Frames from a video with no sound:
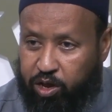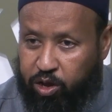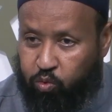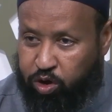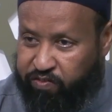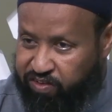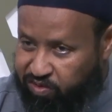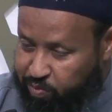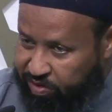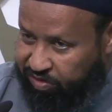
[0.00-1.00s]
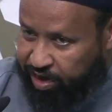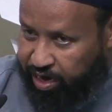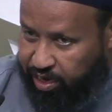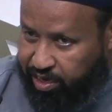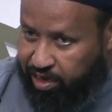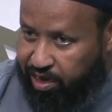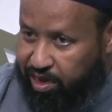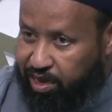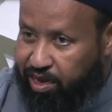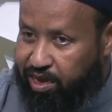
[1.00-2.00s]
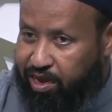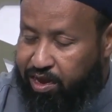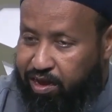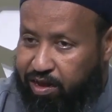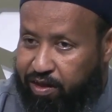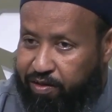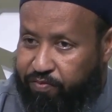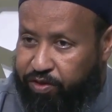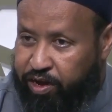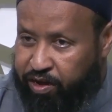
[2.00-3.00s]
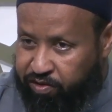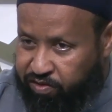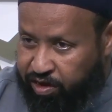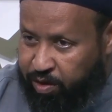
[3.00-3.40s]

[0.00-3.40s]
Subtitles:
Whatever it's been said, in the